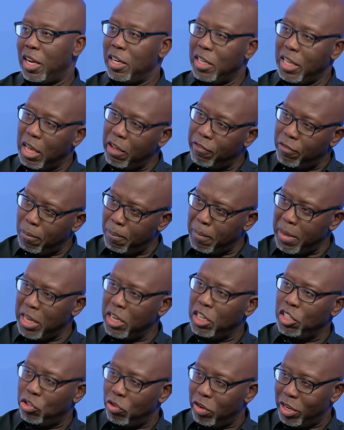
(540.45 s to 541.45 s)
And yet if a
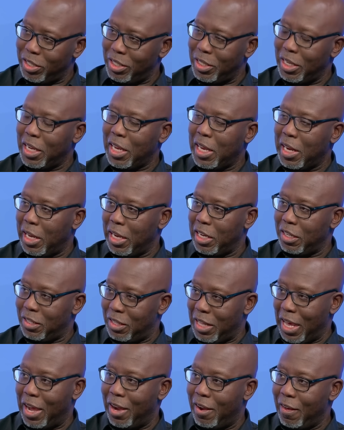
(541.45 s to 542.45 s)
manager articulates
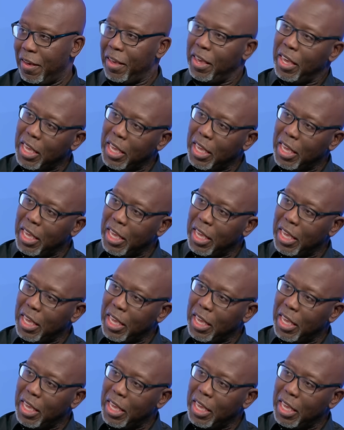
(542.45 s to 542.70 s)
that,